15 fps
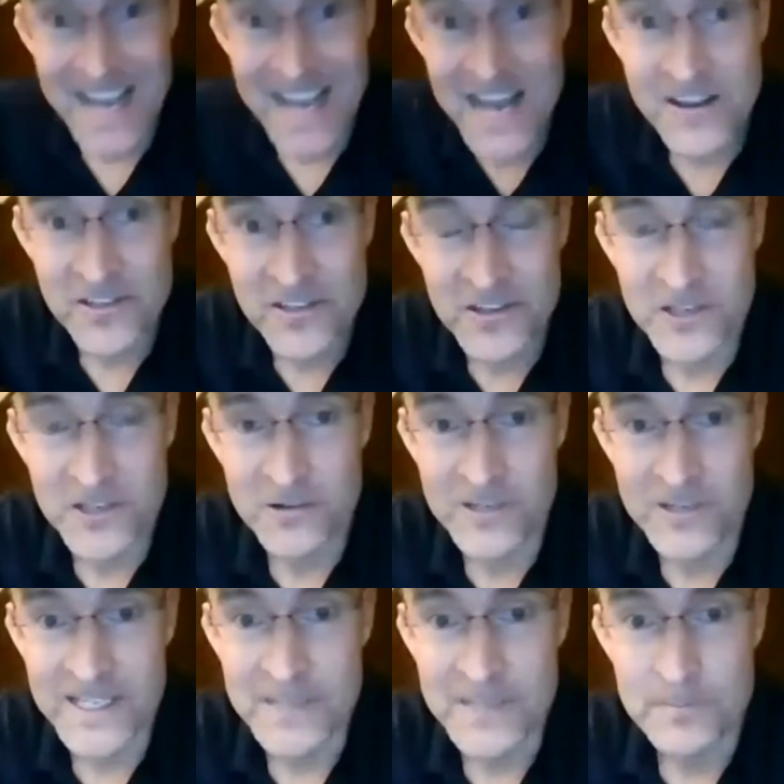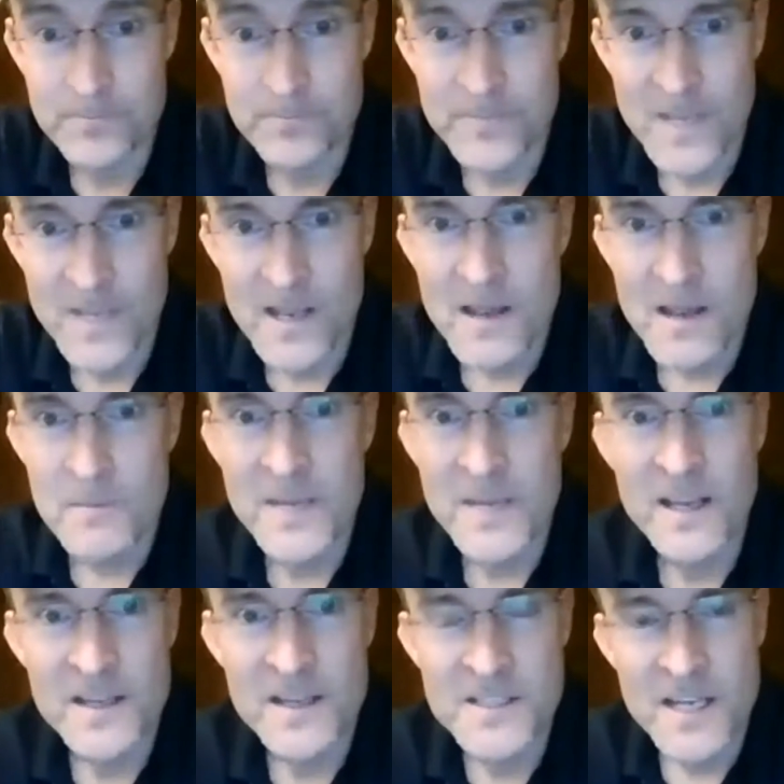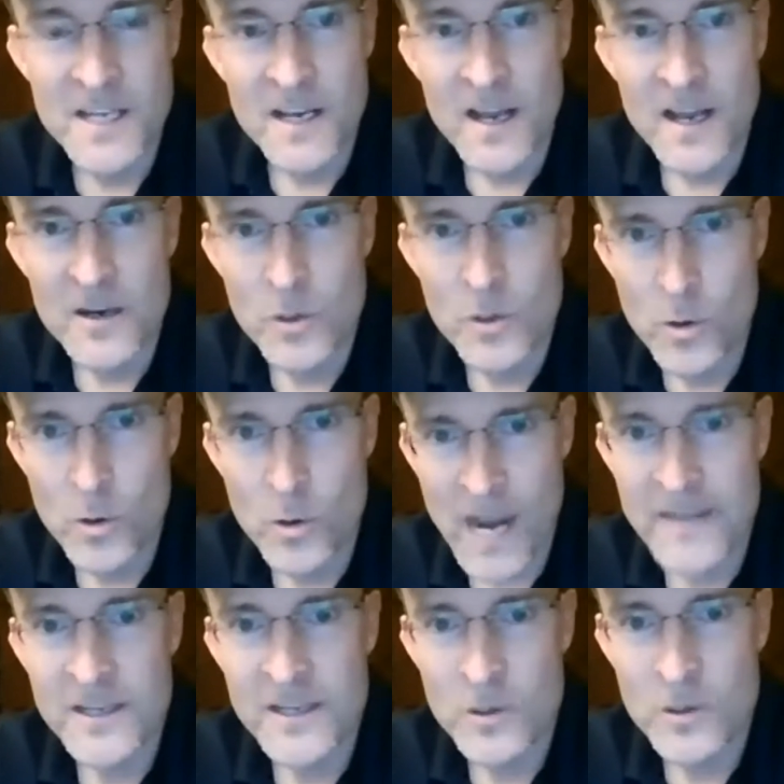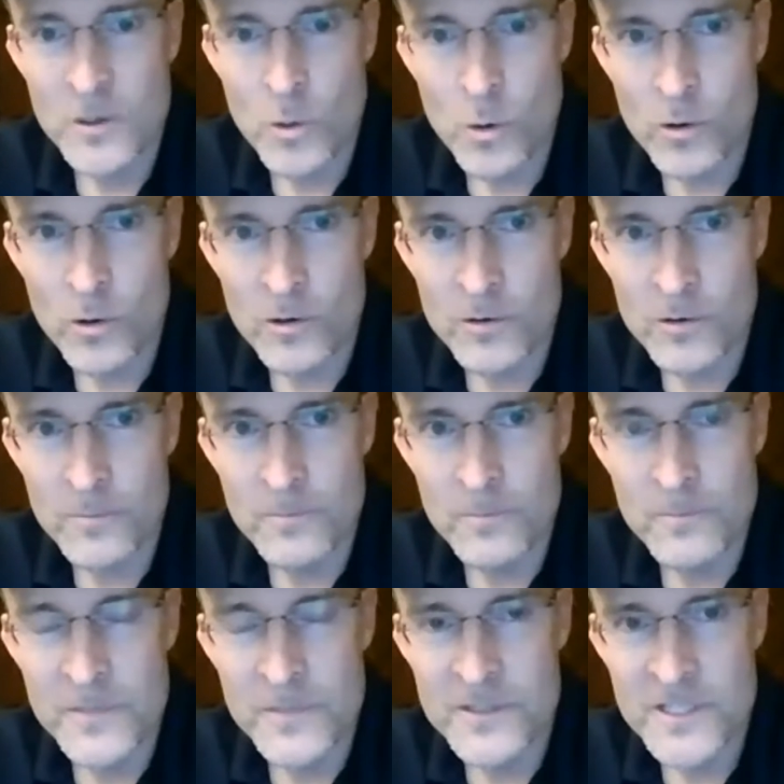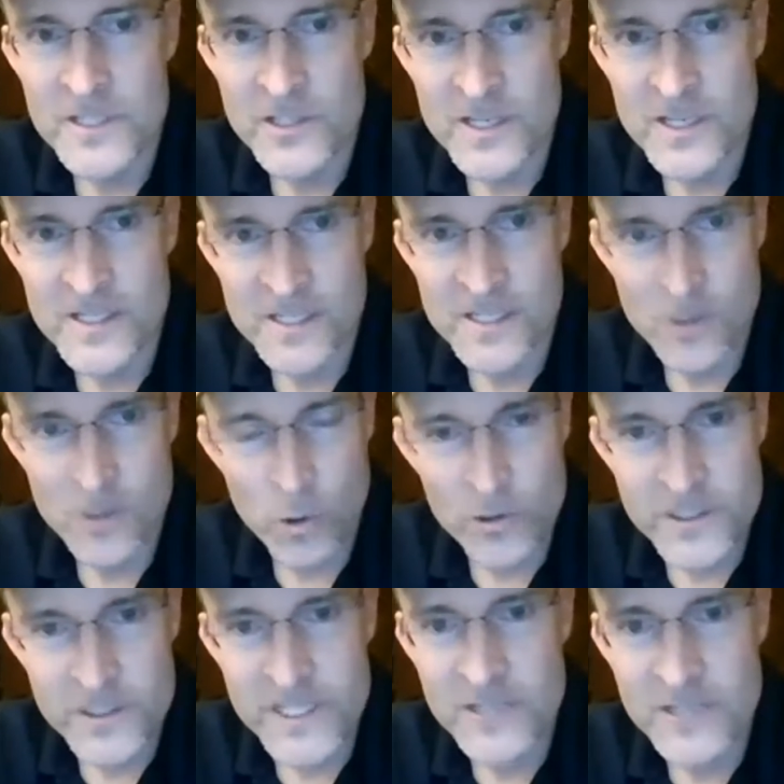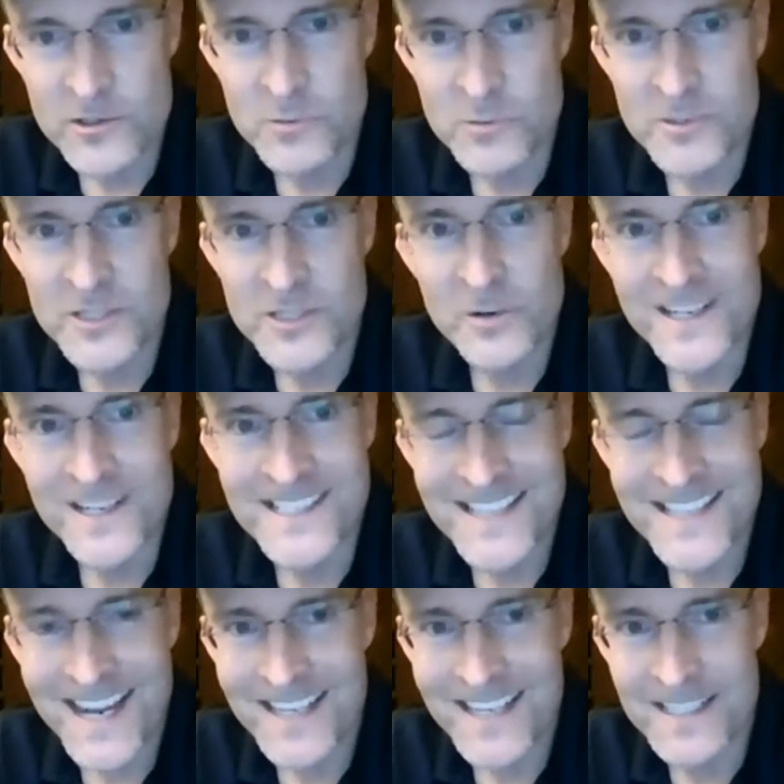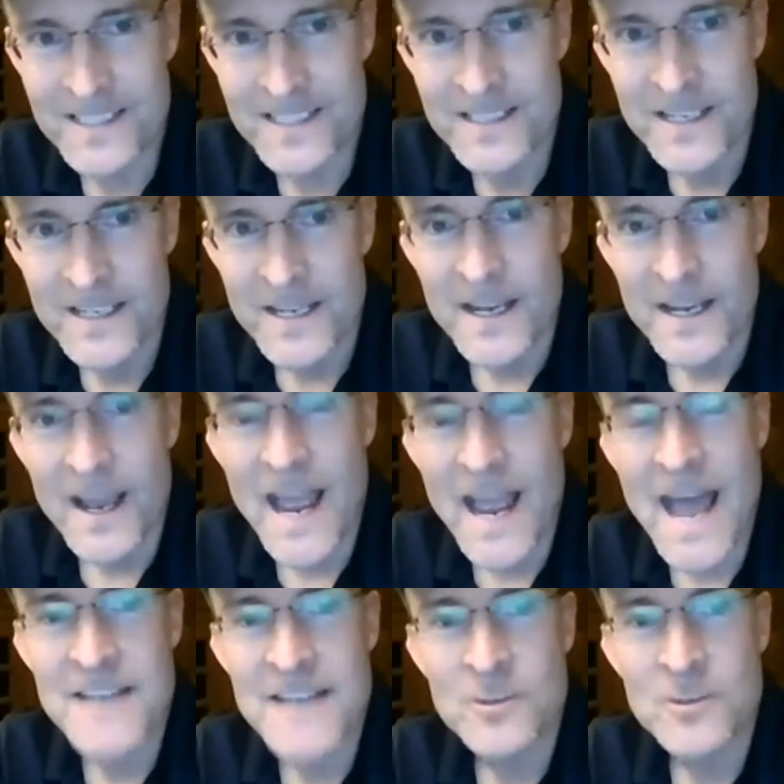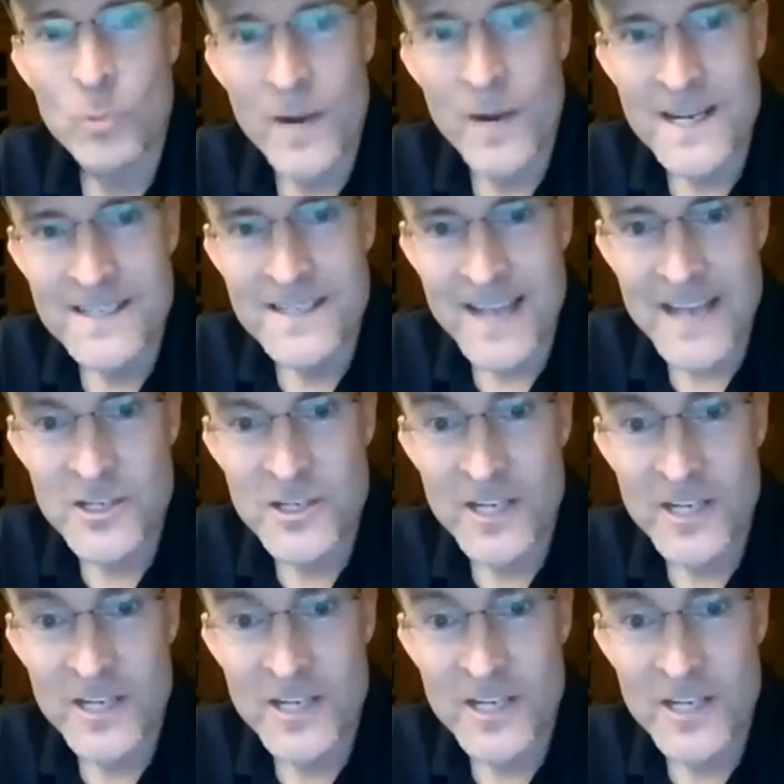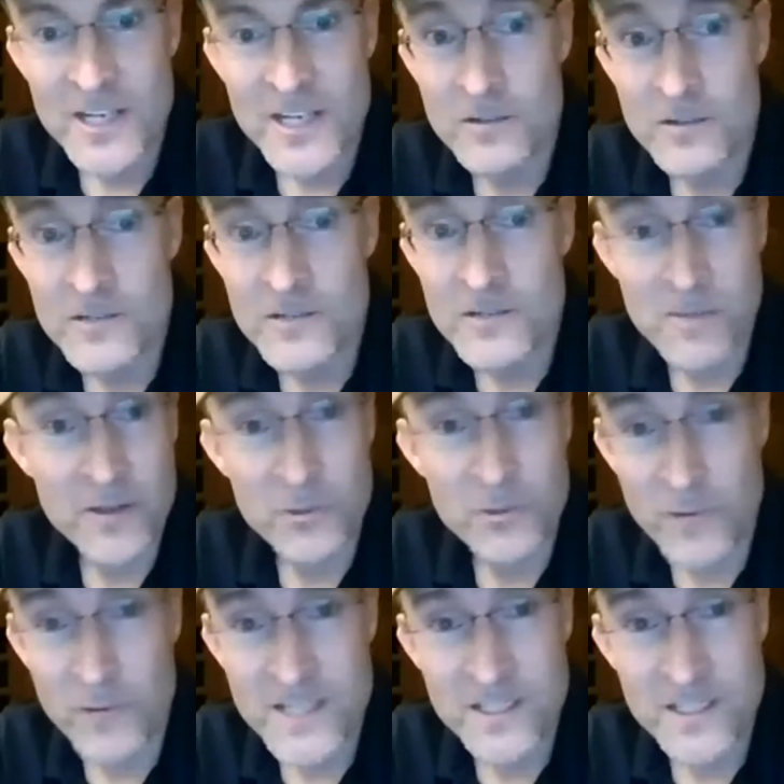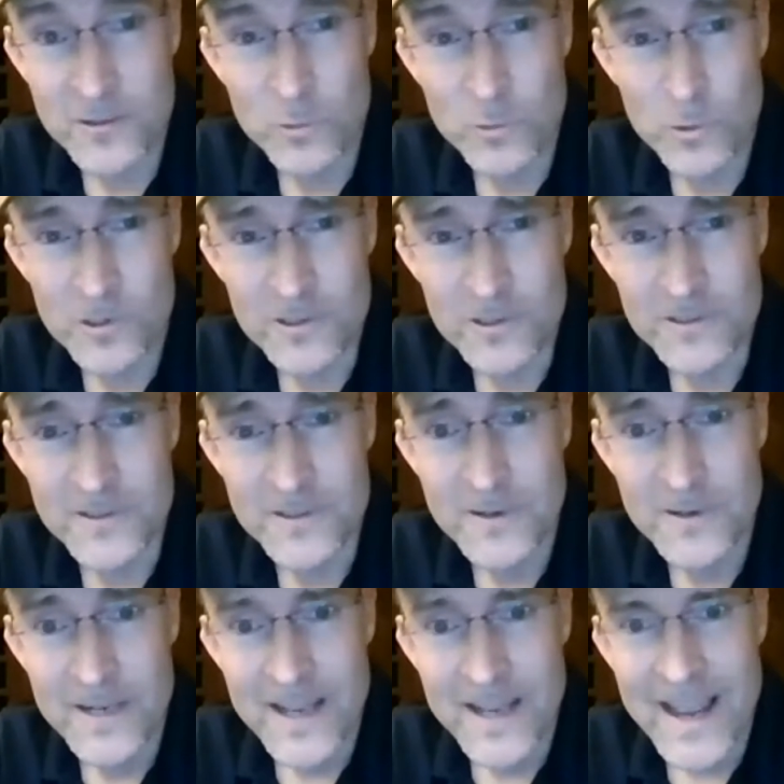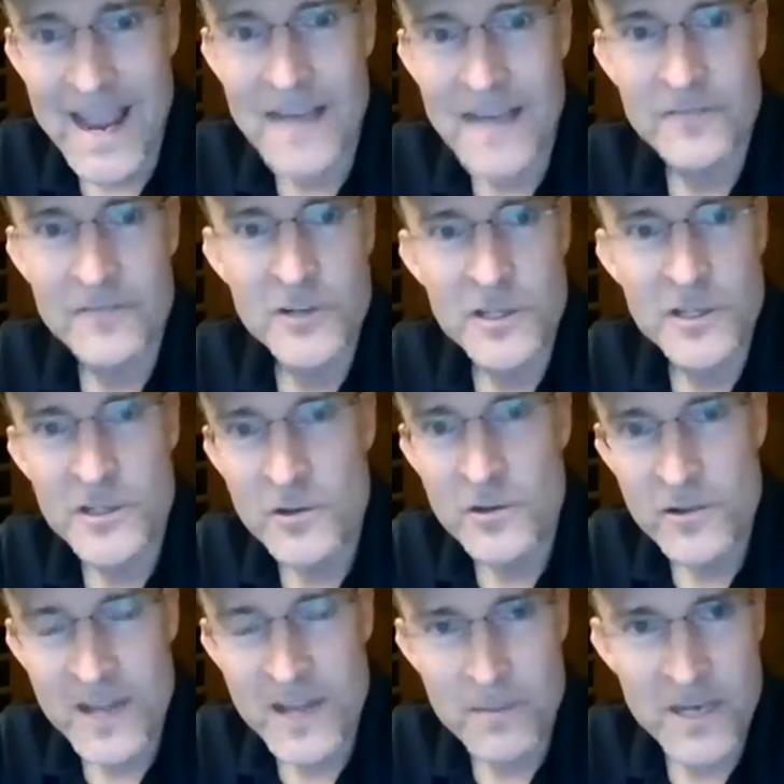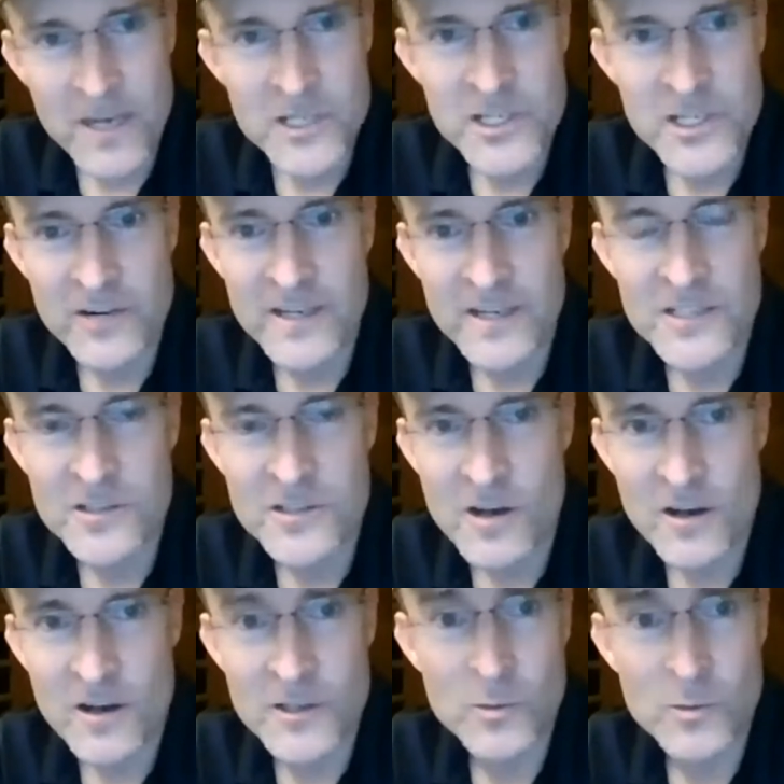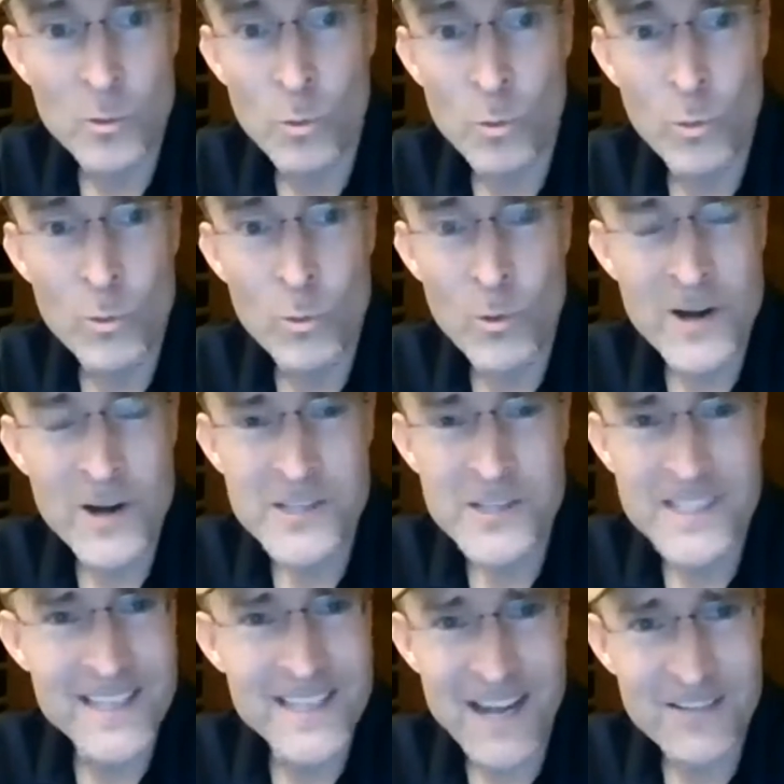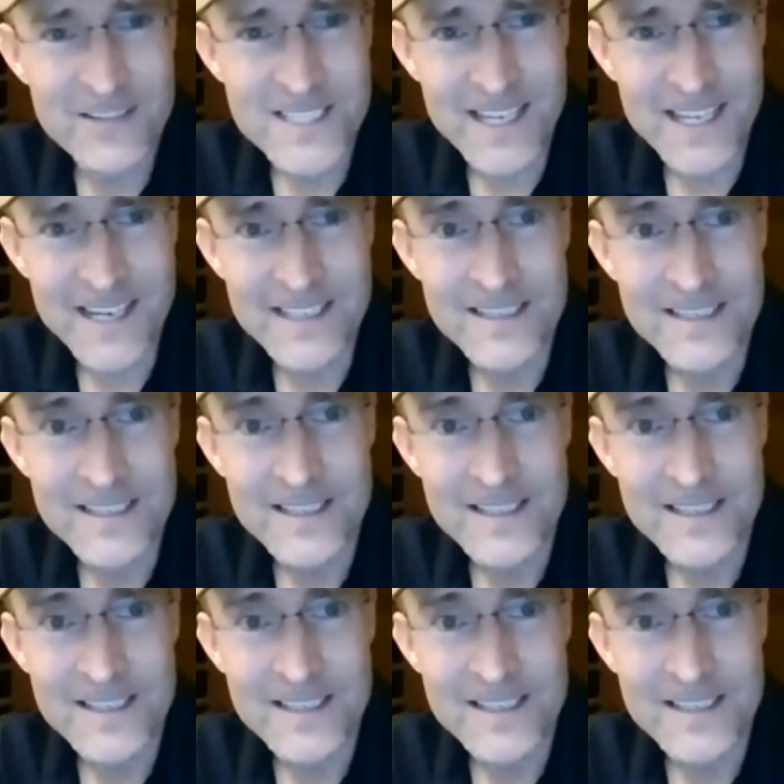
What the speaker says: nth degree because I think choral musicians, choral teachers were so excited as a way to educate their students about the rest of the world. And if you can do that by sharing songs, where's the downside?